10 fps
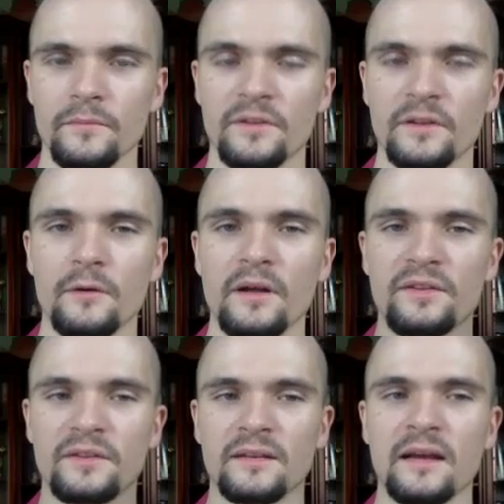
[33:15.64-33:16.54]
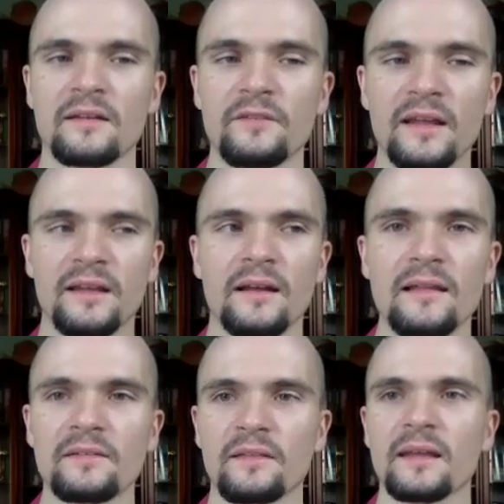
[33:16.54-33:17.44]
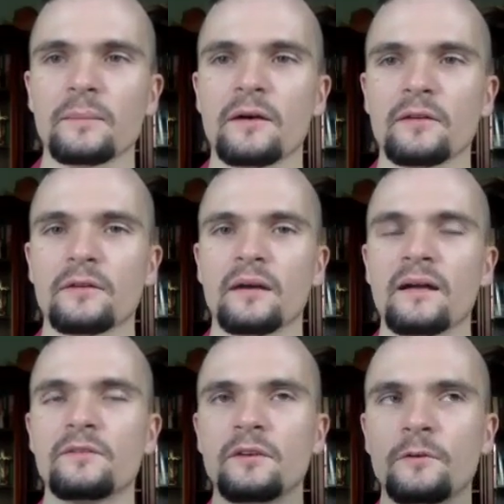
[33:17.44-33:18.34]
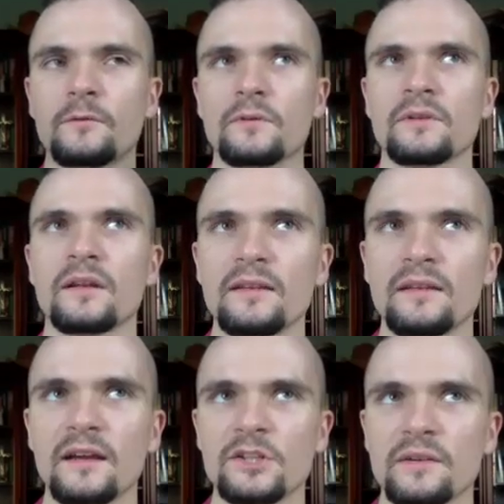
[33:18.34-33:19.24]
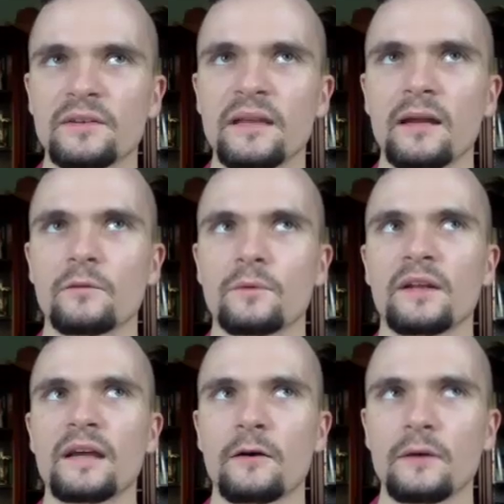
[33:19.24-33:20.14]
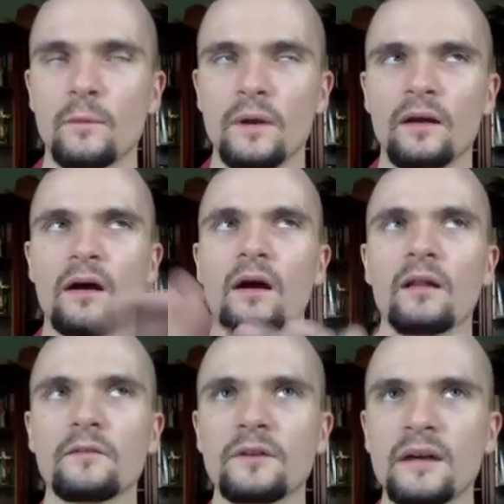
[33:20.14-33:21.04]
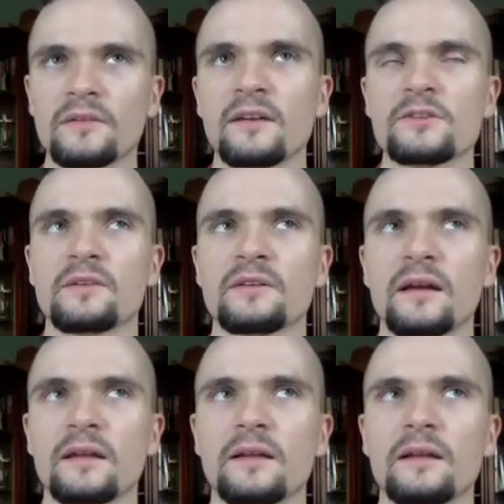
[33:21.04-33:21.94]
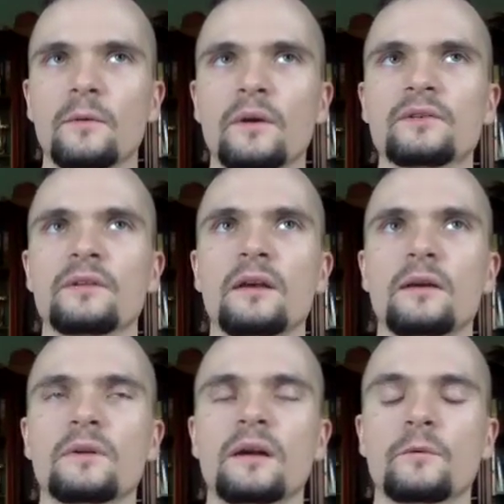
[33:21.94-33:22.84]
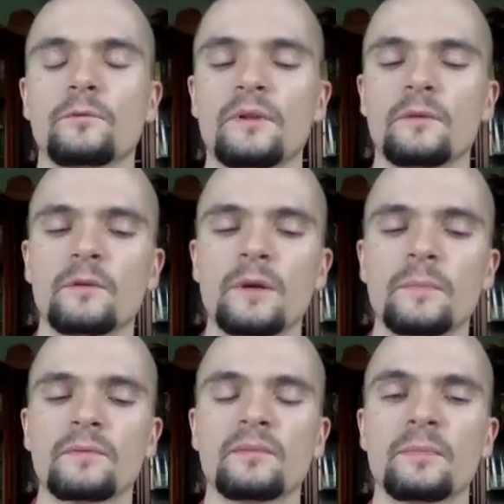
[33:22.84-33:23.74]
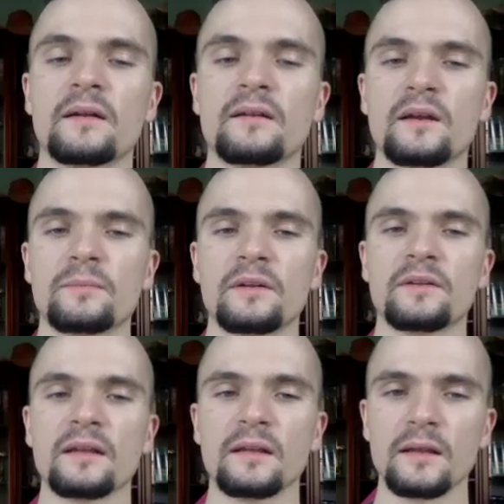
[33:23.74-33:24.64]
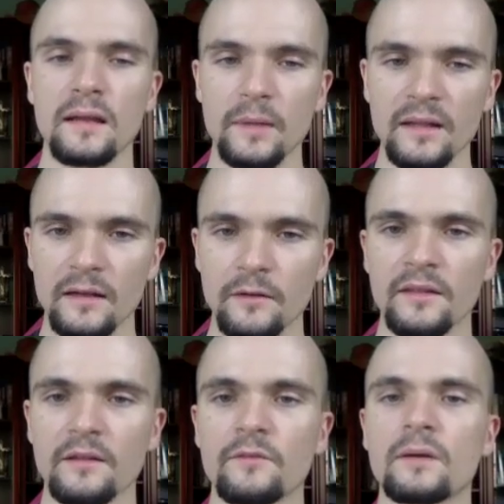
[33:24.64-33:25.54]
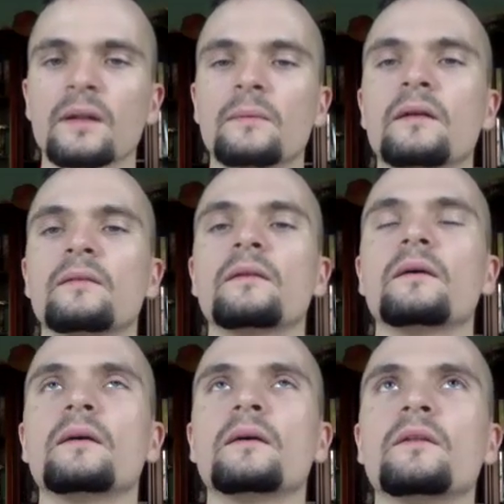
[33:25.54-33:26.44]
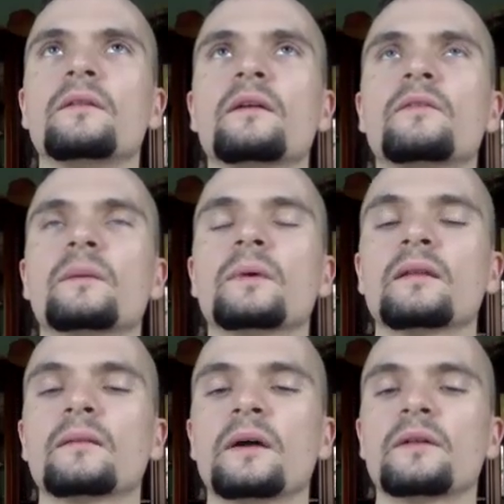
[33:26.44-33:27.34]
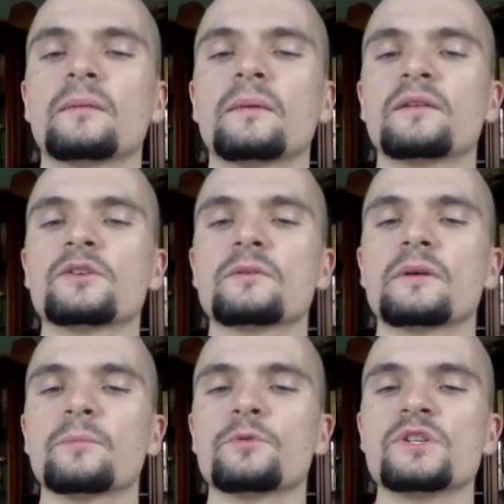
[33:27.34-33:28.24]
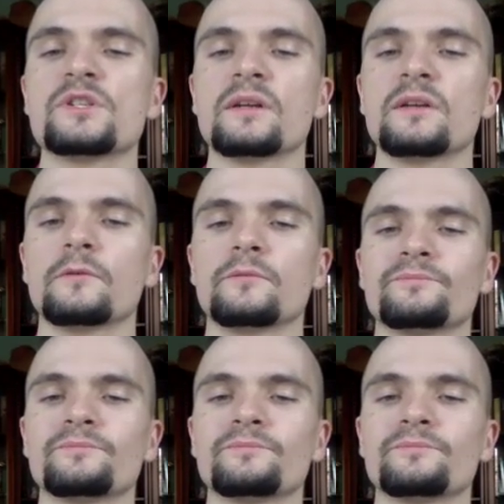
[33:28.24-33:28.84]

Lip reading: So it's kind of like a lot to think about. So I have you digest that right now. I want all of you guys to digest that, and I really want to wrap up this podcast by saying, Emiliano, thank you for coming on. Thank you for coming on the Masculine Mindset Show. I appreciate you.